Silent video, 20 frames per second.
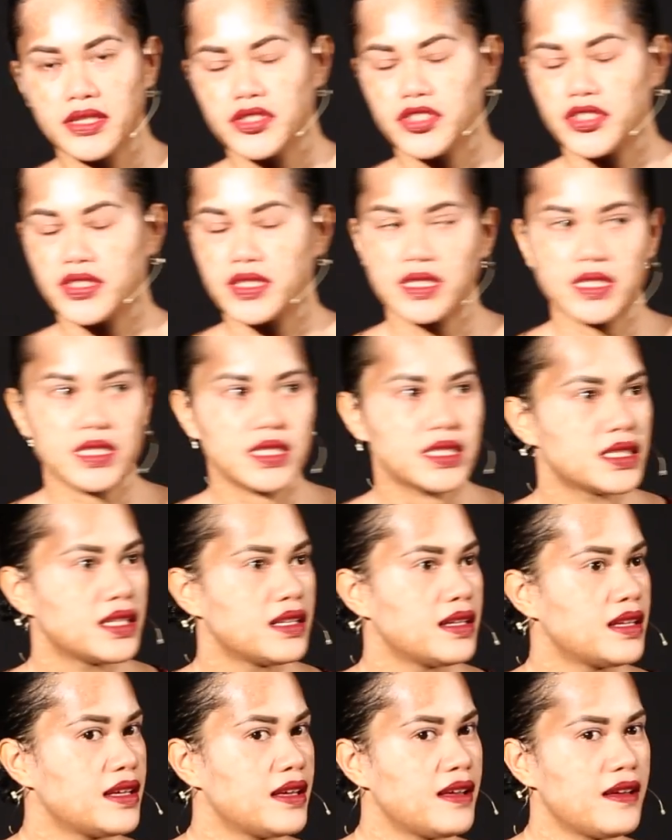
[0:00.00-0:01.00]
She's this
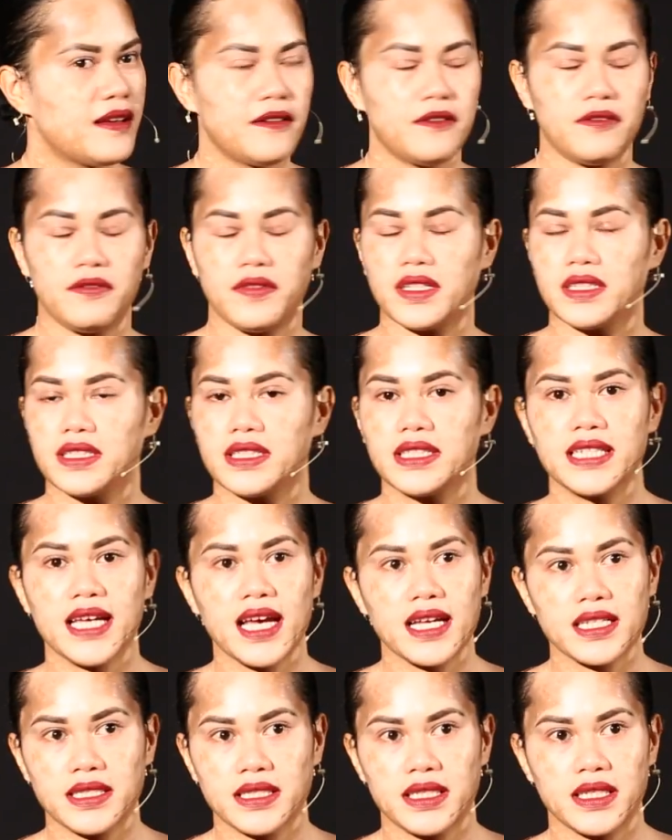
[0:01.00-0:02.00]

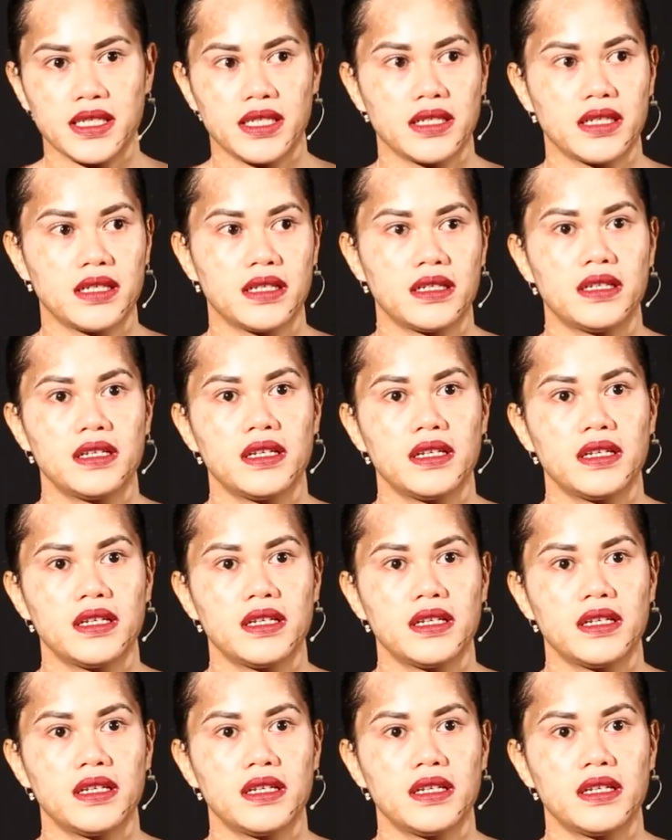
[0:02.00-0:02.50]
fantastic